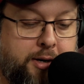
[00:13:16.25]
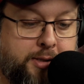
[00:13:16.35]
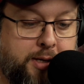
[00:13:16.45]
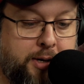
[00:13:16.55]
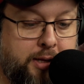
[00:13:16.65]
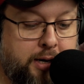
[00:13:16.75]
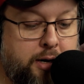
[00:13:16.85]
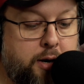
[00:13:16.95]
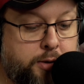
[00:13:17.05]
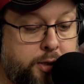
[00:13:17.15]
somebody that I
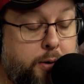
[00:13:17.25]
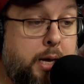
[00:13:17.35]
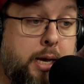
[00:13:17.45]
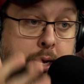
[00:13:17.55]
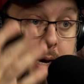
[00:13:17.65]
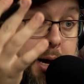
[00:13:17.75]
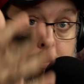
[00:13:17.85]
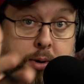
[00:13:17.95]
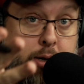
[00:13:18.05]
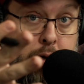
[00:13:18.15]
know." So
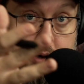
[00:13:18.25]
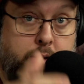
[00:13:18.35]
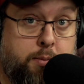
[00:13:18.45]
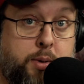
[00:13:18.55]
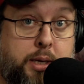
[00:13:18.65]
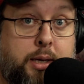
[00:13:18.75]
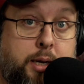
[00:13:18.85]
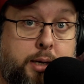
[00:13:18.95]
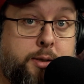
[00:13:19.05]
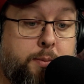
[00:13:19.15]
I'm gonna be
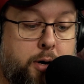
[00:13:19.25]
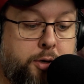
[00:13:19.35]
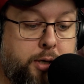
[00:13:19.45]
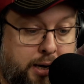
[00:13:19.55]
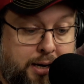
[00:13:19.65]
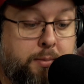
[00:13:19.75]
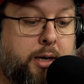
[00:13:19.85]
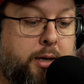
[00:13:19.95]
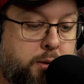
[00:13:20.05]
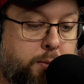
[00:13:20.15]
getting some coaching. I am
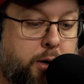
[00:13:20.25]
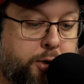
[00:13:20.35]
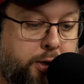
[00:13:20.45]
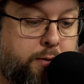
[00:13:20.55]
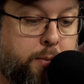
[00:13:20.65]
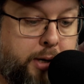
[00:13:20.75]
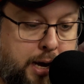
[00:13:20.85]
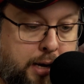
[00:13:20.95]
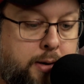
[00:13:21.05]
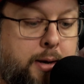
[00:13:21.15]
getting some coaching from
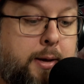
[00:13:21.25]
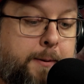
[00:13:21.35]
Ken.